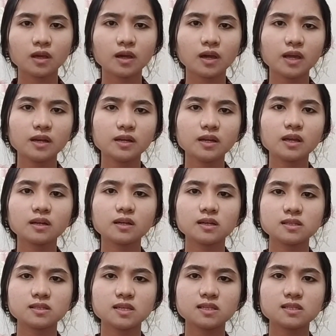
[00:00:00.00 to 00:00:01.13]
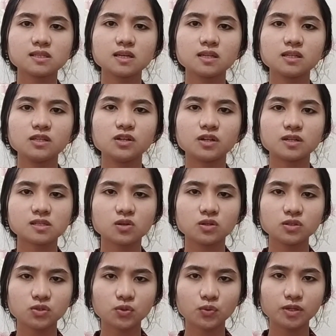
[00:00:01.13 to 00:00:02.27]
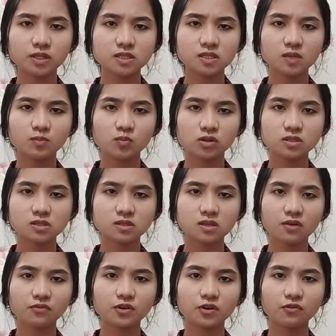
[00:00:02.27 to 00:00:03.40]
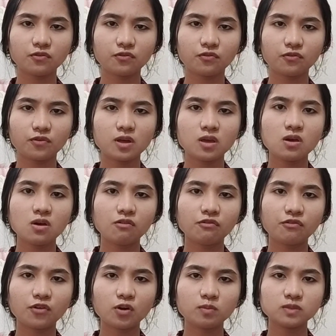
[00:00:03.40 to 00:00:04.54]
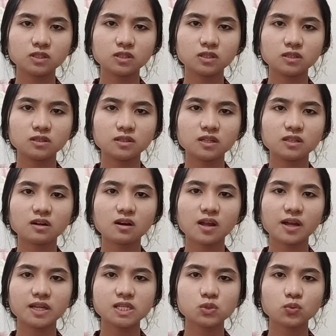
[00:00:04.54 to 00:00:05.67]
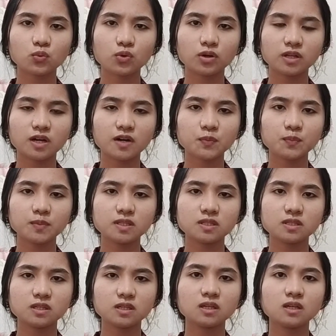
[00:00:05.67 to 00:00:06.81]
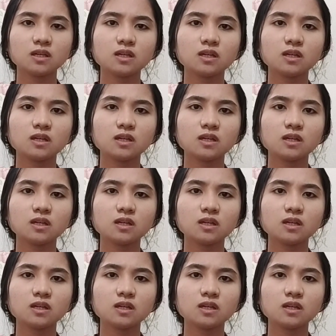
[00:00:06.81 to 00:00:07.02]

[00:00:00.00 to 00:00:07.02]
Ending the 16th century, Simon Stevens from the Netherlands wrote arithmetic.